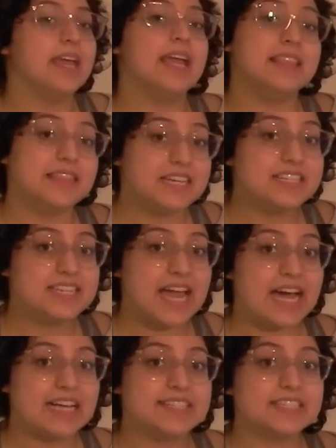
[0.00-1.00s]
In this
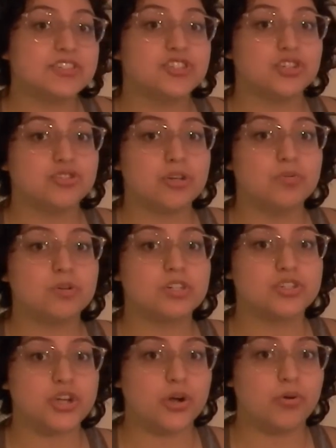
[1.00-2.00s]
task, children were
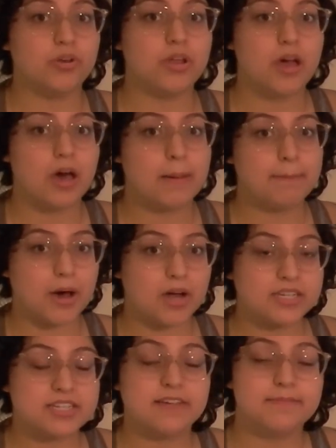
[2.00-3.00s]
shown a
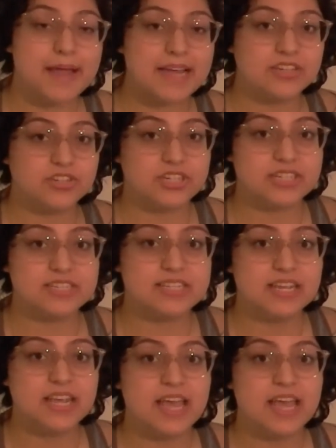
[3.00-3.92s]
box of bandages,